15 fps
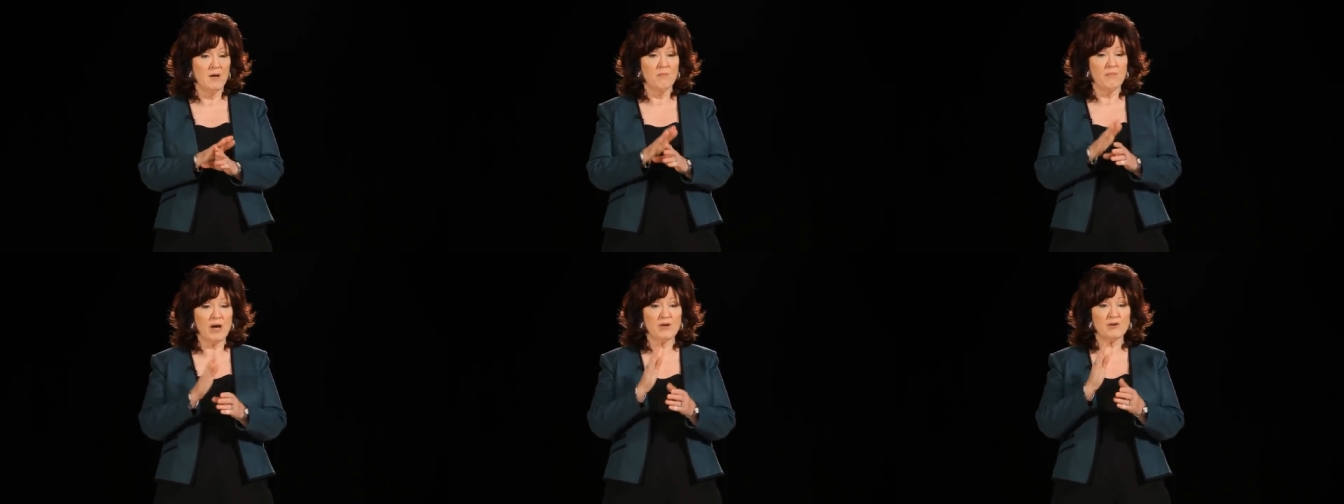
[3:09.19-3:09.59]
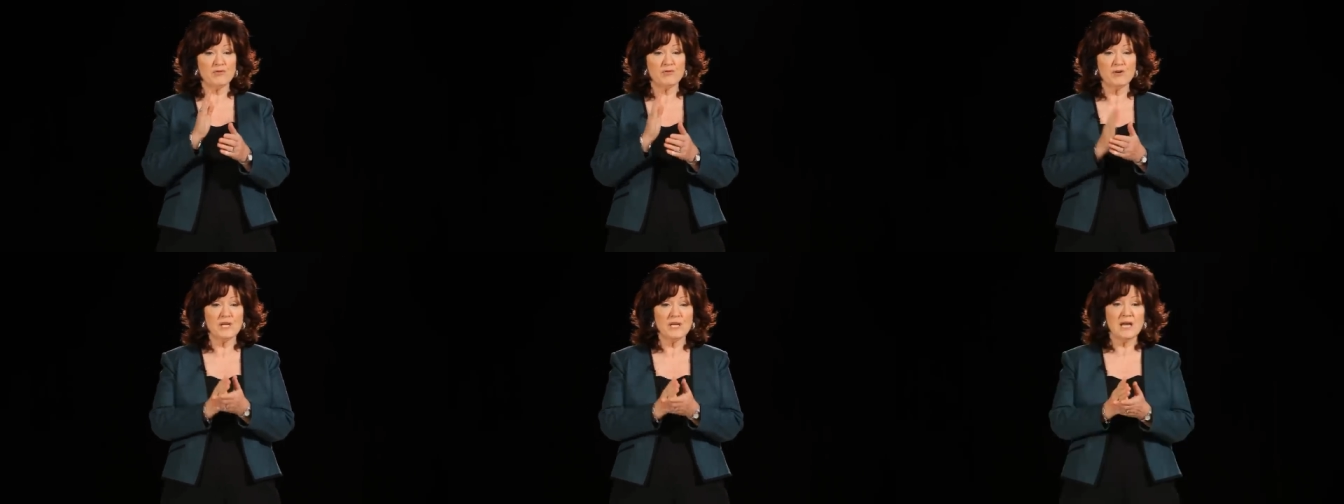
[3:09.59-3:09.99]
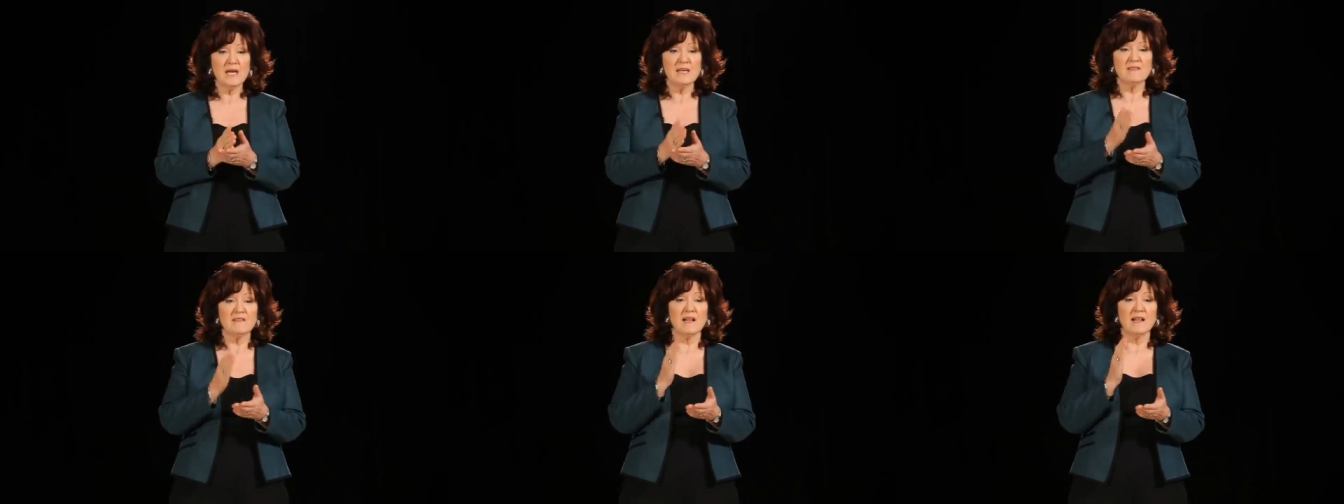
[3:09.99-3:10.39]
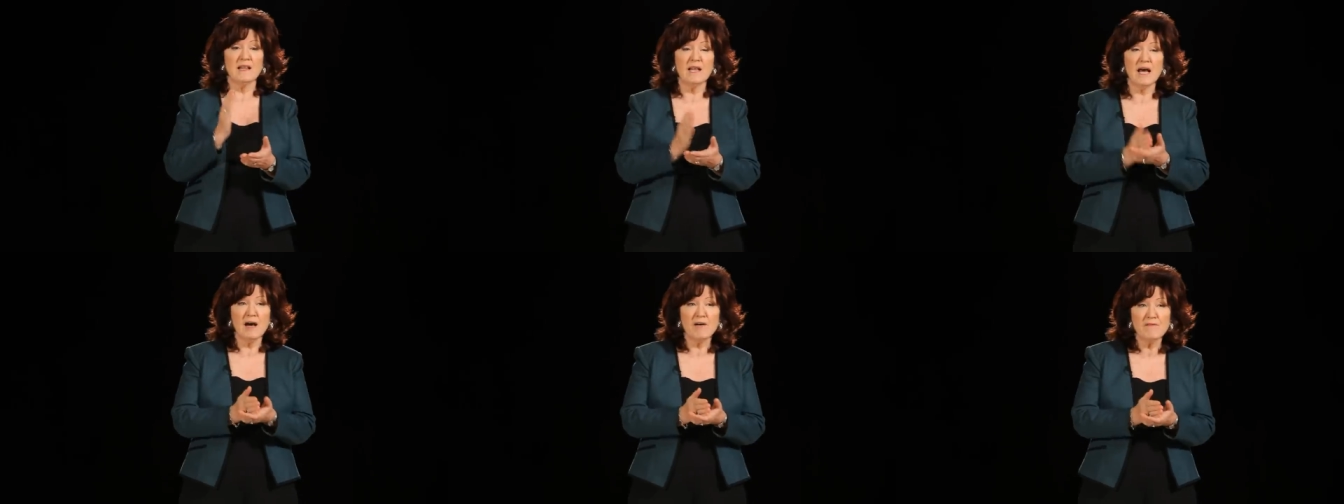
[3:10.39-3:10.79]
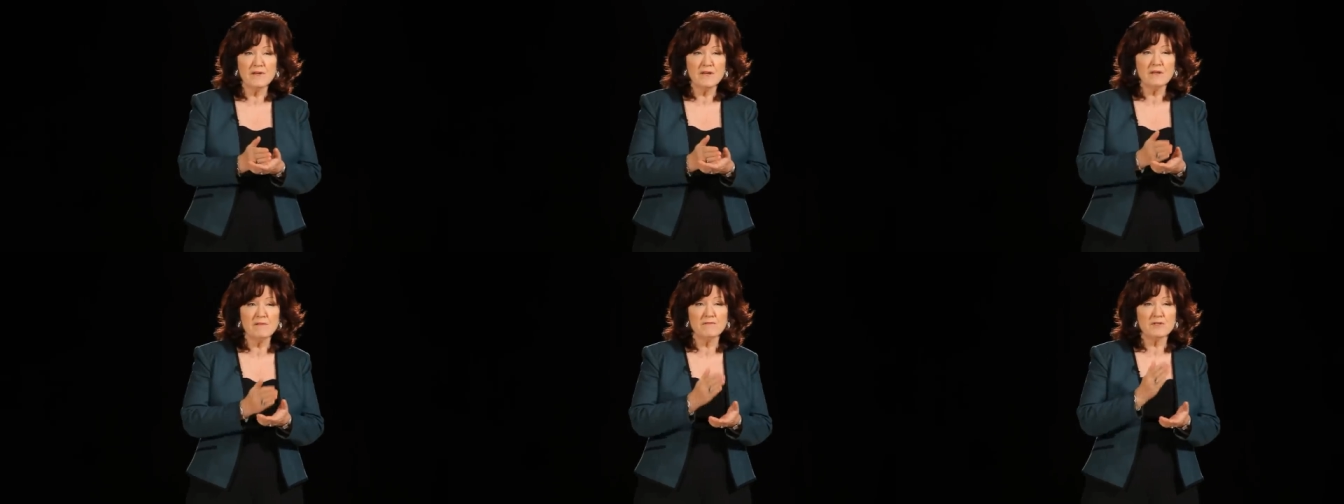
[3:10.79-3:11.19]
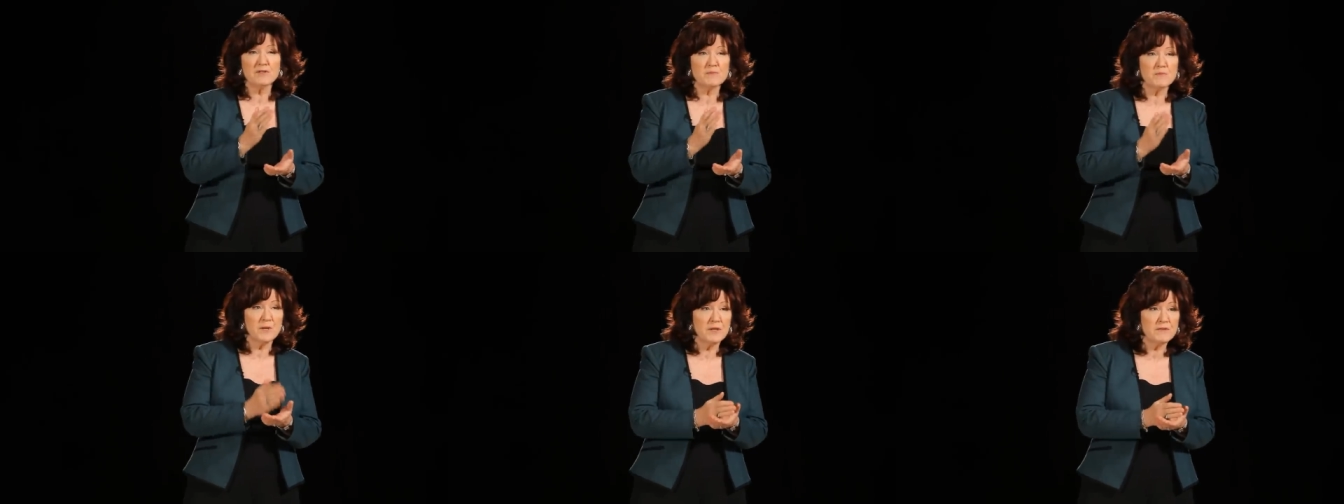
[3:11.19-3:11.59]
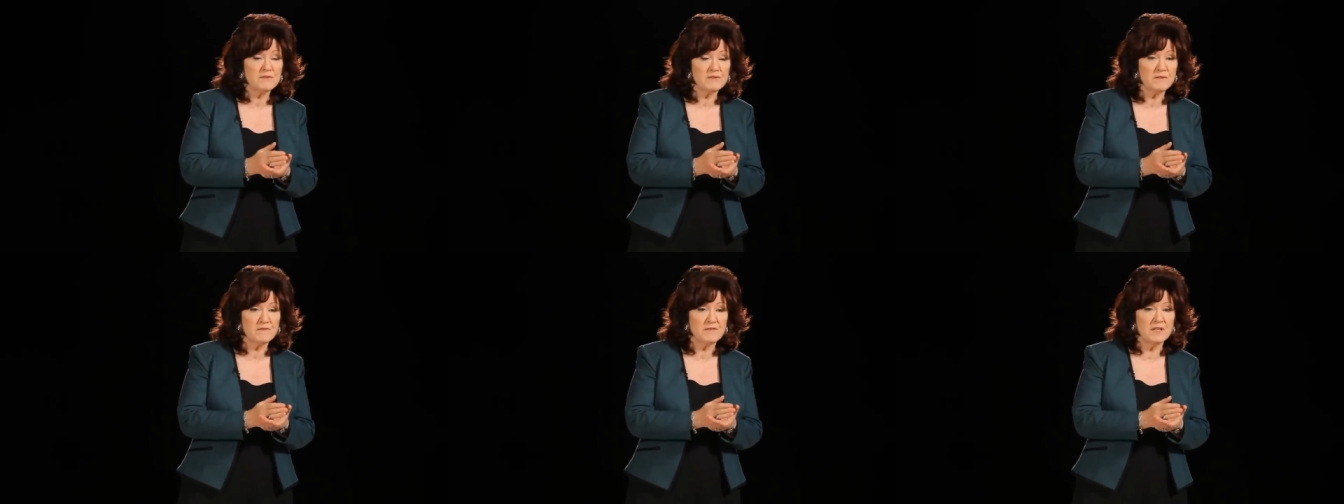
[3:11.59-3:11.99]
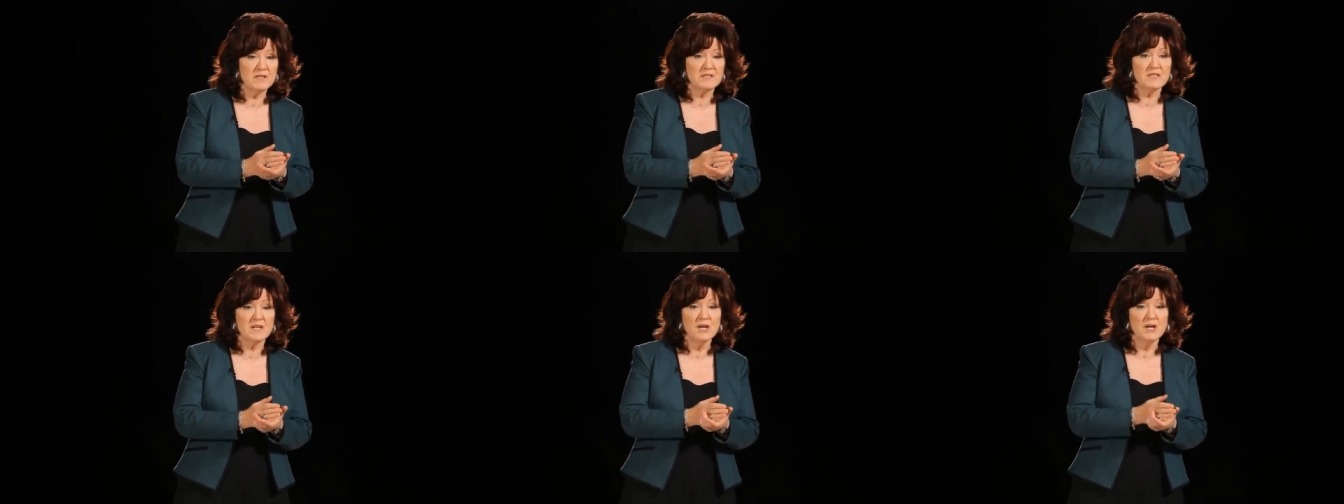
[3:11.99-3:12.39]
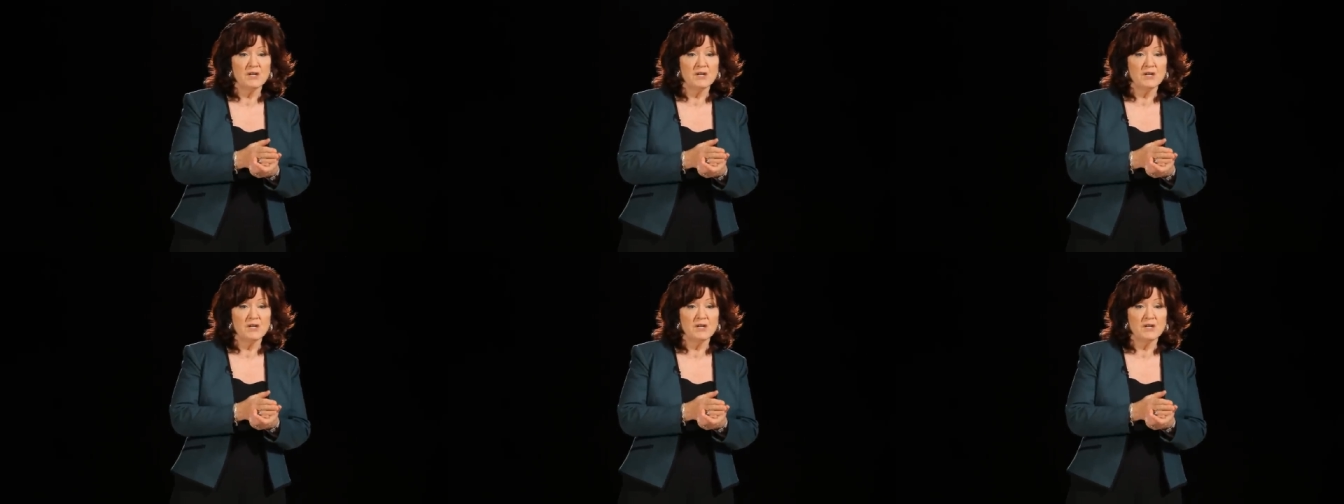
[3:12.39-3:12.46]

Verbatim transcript: but create the loving responsiveness